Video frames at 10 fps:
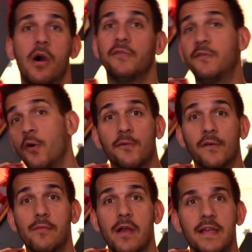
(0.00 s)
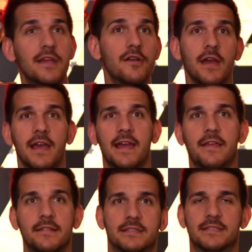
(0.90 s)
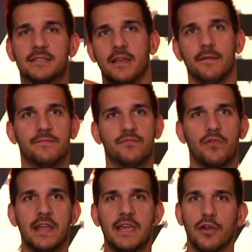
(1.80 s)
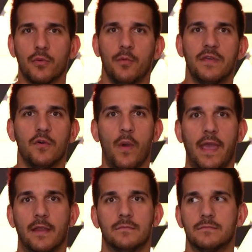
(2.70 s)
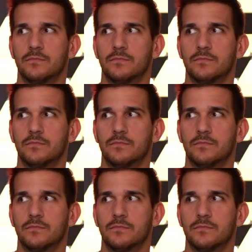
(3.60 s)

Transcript: off full frame right here, and then right here will be the weight.